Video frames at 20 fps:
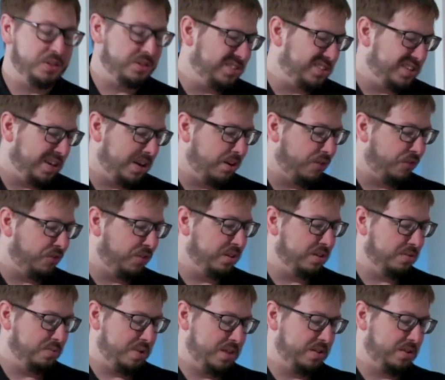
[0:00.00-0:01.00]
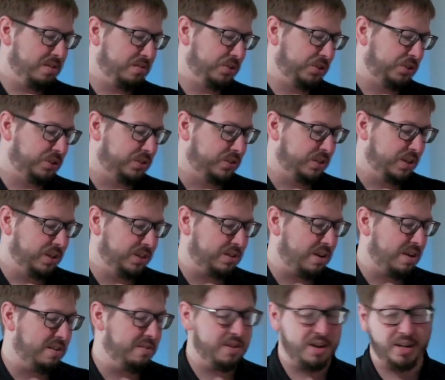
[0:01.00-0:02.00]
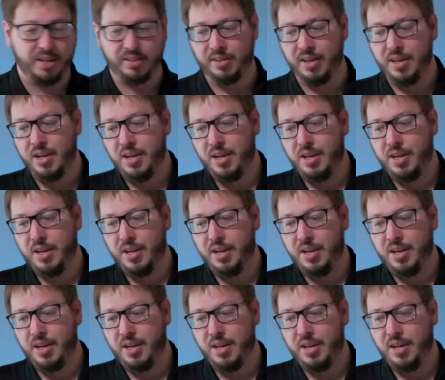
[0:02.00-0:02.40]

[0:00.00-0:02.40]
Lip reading: and stuff and the weather, which is kind of nice